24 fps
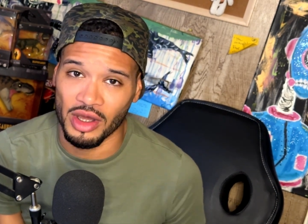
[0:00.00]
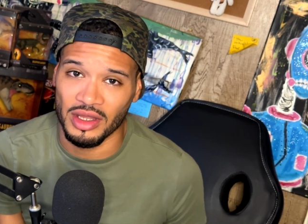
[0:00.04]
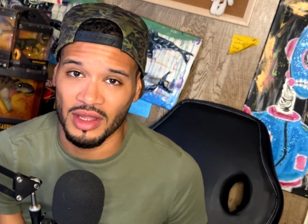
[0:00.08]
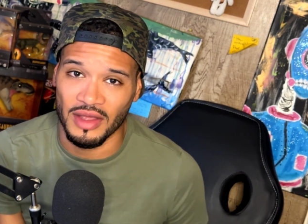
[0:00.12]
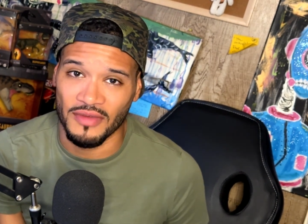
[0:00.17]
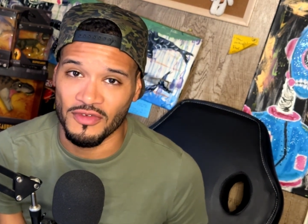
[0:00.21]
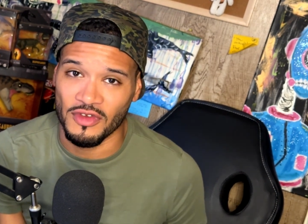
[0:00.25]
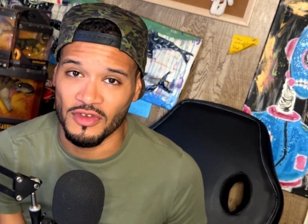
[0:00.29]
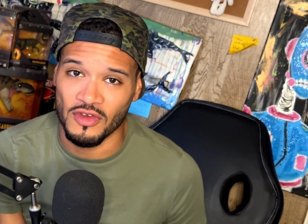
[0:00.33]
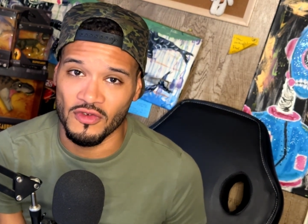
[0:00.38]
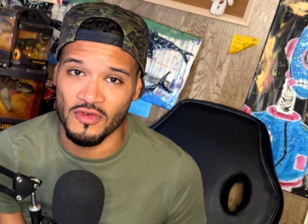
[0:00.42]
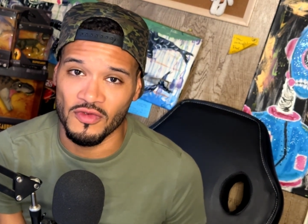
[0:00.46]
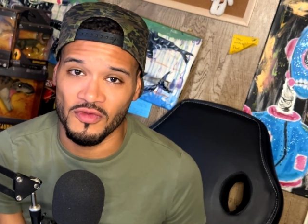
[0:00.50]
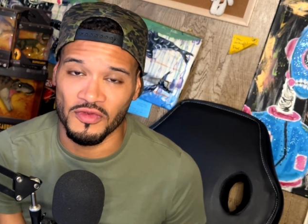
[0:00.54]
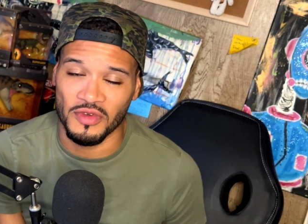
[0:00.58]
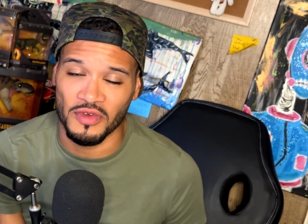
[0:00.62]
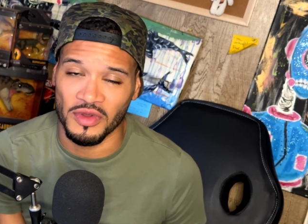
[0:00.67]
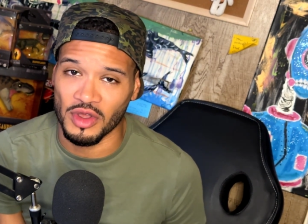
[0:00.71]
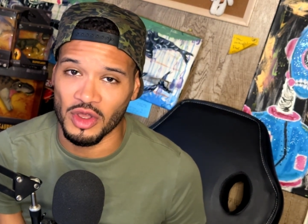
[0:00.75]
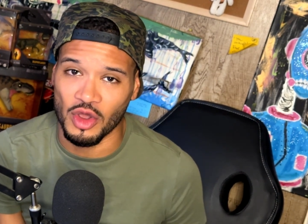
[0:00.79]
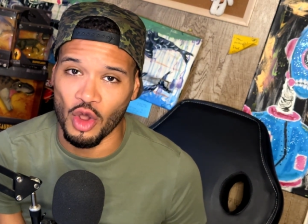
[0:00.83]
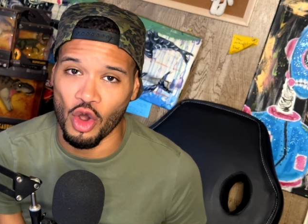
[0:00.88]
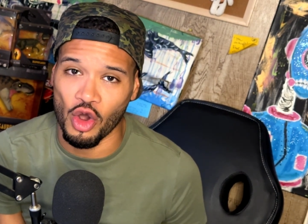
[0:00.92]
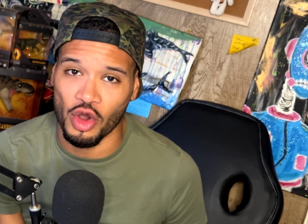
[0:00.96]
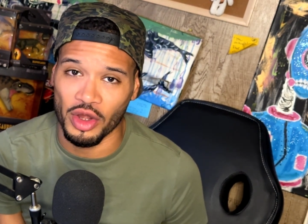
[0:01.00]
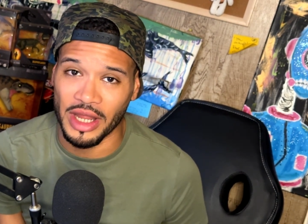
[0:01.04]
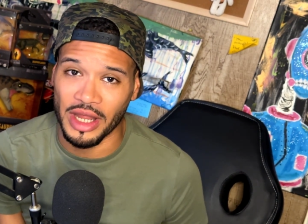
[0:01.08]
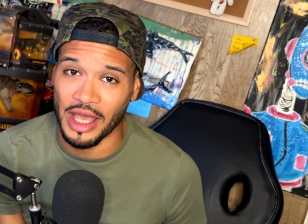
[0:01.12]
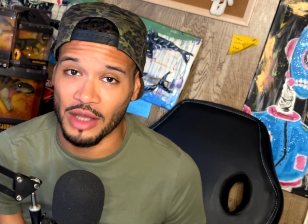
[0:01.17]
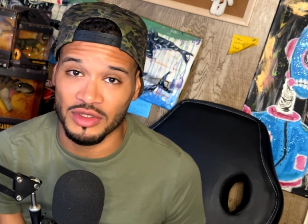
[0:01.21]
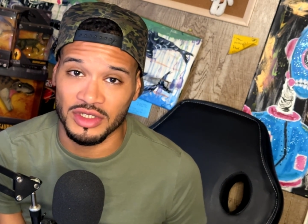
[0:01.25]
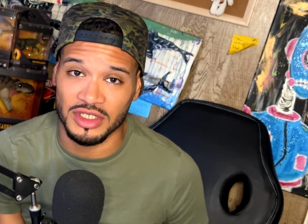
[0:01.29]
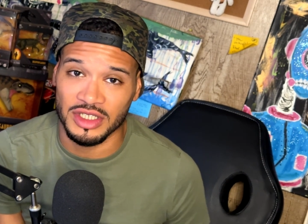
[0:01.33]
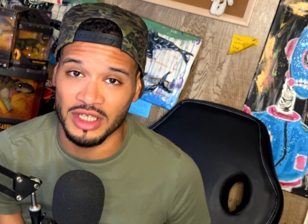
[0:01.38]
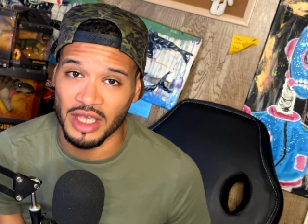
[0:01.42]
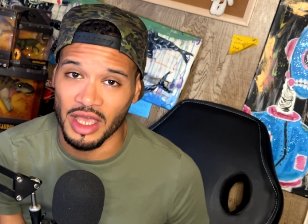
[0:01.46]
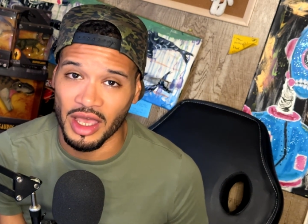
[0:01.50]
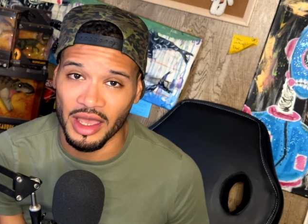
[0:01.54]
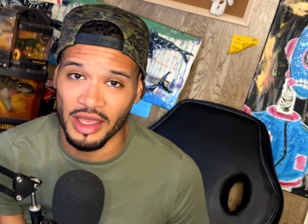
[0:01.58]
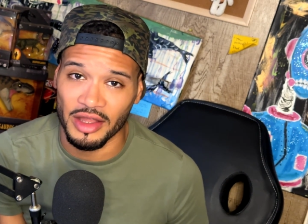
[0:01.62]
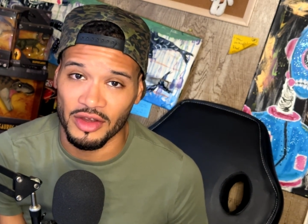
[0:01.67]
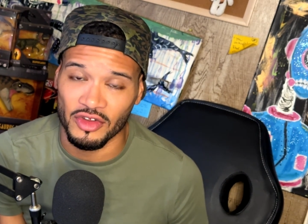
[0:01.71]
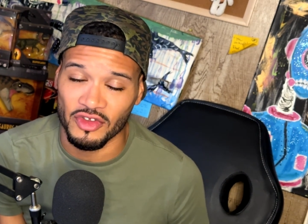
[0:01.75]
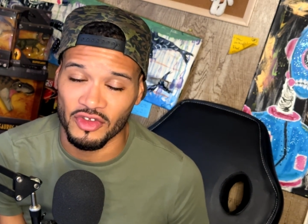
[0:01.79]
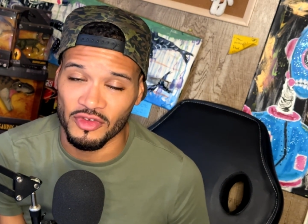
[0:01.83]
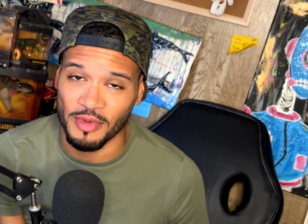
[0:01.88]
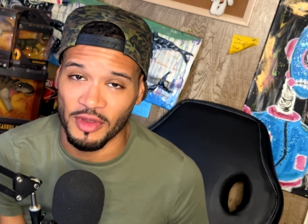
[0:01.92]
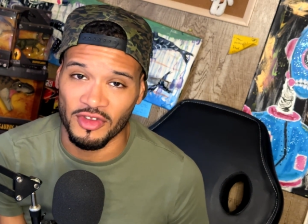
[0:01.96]
If you've gone
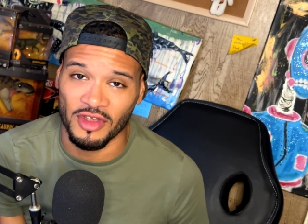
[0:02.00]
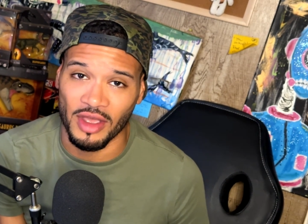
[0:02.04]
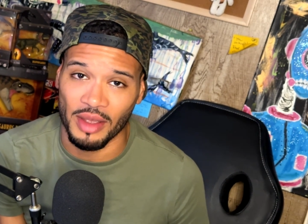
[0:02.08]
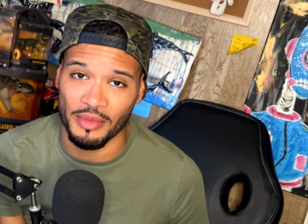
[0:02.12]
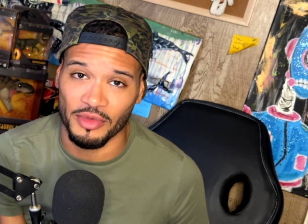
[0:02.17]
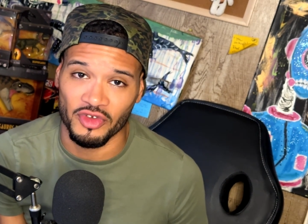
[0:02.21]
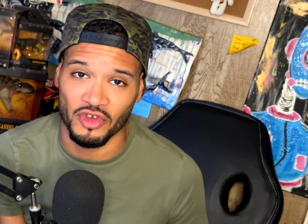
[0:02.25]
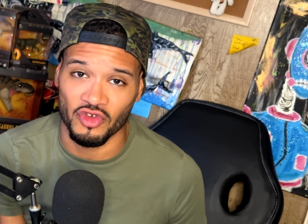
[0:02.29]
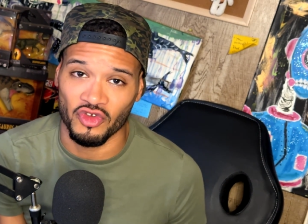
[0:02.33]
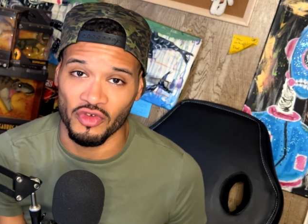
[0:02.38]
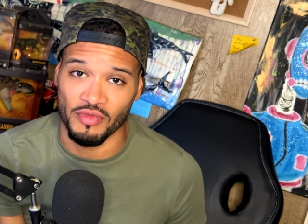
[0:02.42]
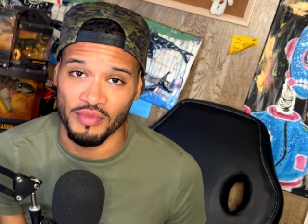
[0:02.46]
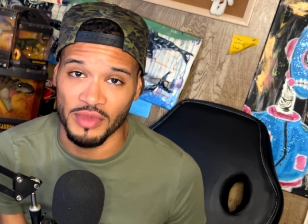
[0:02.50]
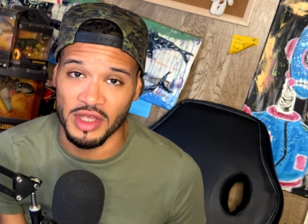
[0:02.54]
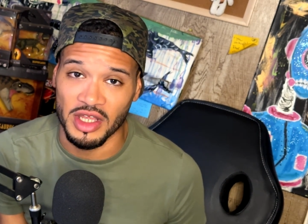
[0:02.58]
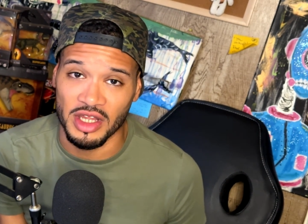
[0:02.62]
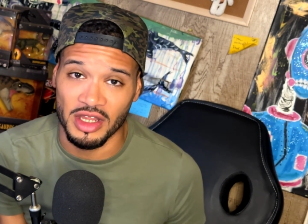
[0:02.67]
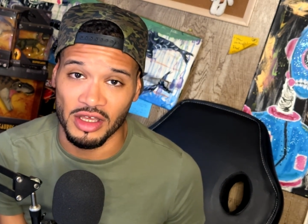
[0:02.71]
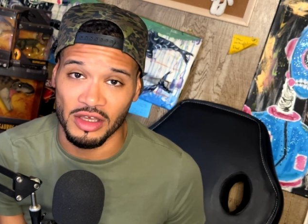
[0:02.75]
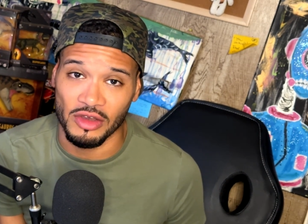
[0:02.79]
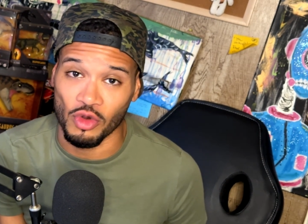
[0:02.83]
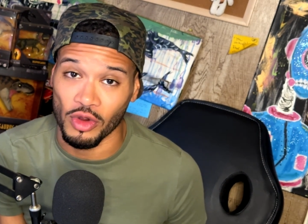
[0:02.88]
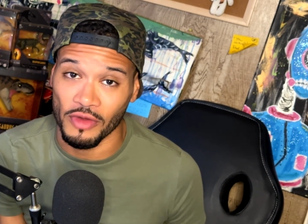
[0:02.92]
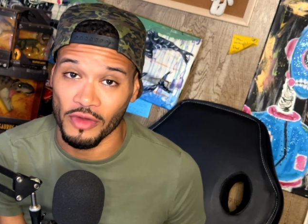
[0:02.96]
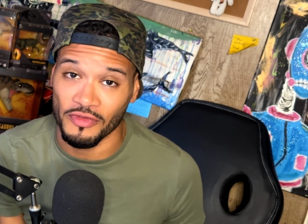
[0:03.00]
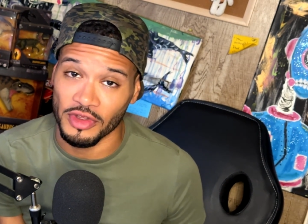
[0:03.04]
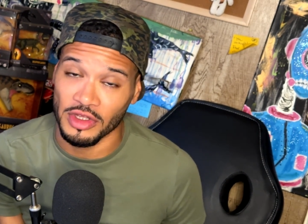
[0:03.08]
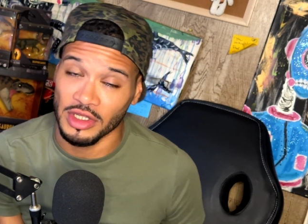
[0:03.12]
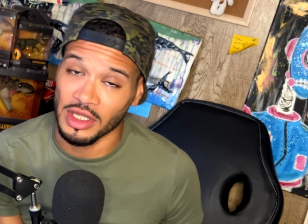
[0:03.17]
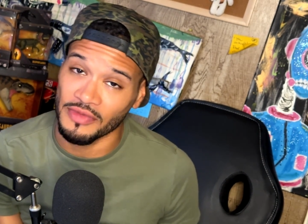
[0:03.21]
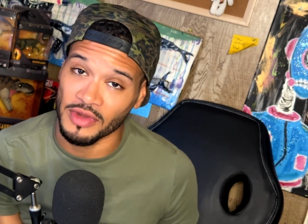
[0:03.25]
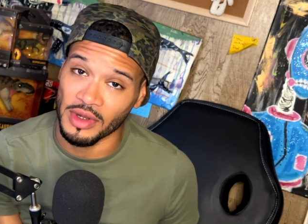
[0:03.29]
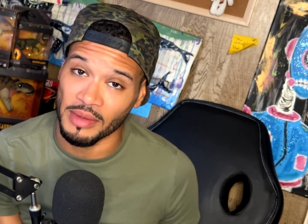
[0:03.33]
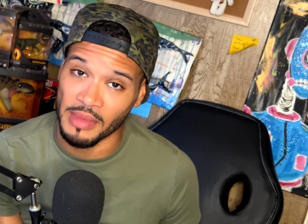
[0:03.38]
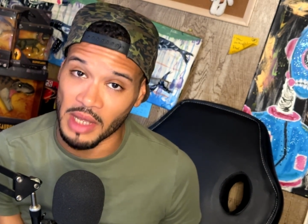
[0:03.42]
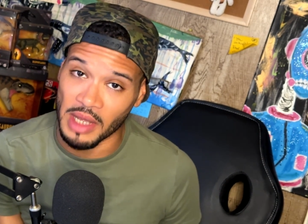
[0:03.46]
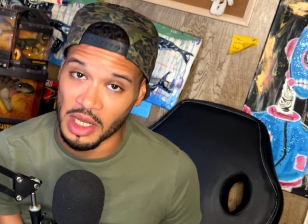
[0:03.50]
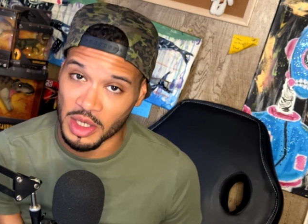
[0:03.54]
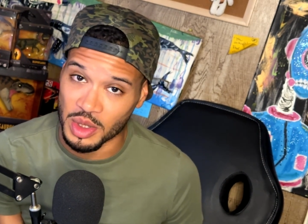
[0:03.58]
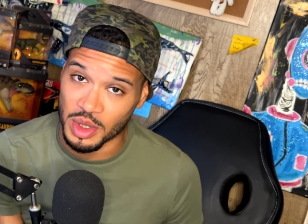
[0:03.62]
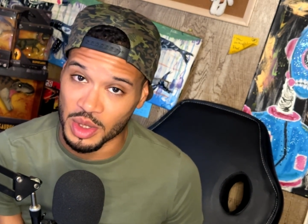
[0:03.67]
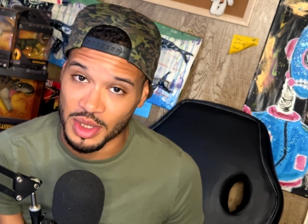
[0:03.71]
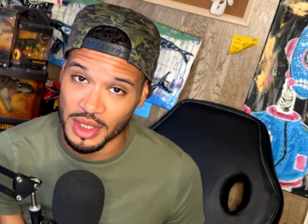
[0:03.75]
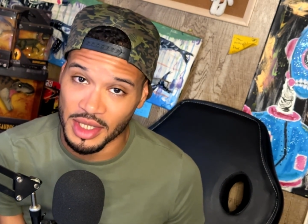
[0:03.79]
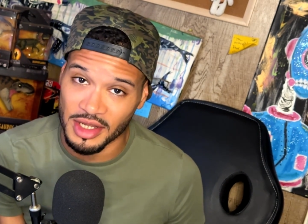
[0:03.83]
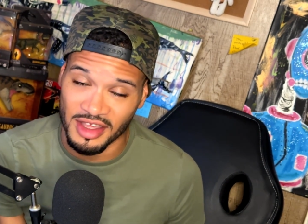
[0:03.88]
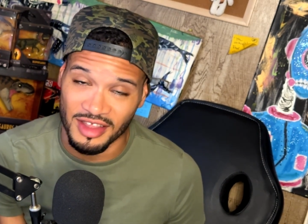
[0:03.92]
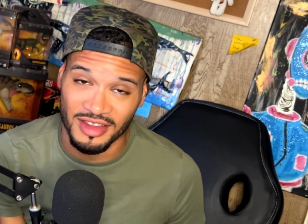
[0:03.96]
outside or spent time on social media, or if you live in a major
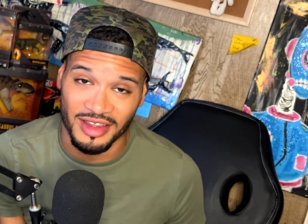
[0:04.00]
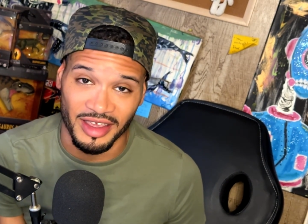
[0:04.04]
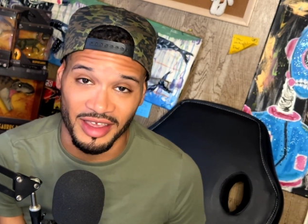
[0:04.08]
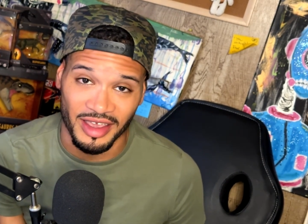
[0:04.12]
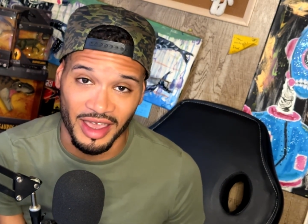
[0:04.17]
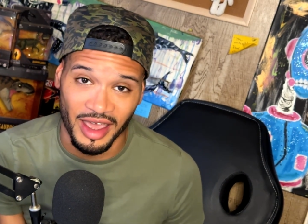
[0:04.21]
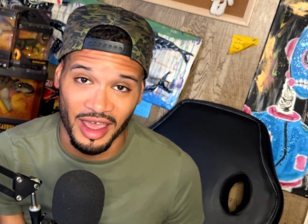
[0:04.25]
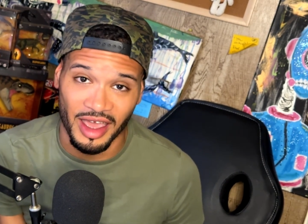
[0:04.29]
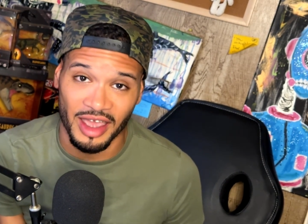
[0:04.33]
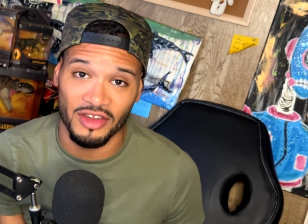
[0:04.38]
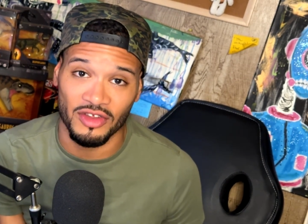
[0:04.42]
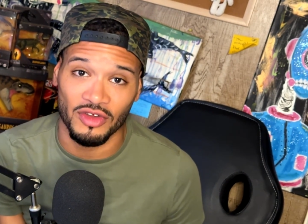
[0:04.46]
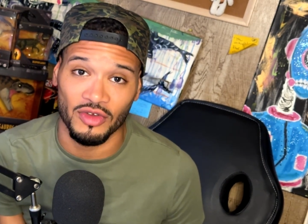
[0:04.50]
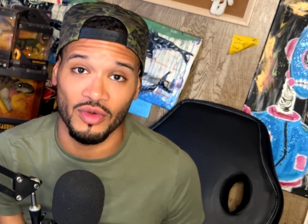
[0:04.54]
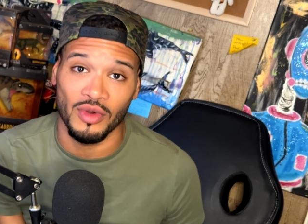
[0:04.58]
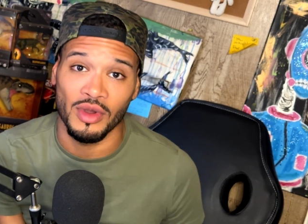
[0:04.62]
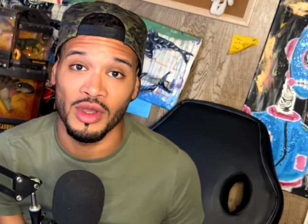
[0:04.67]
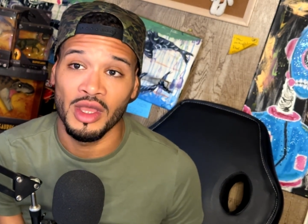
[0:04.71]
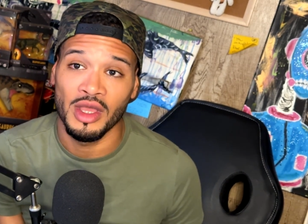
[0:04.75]
city like I do,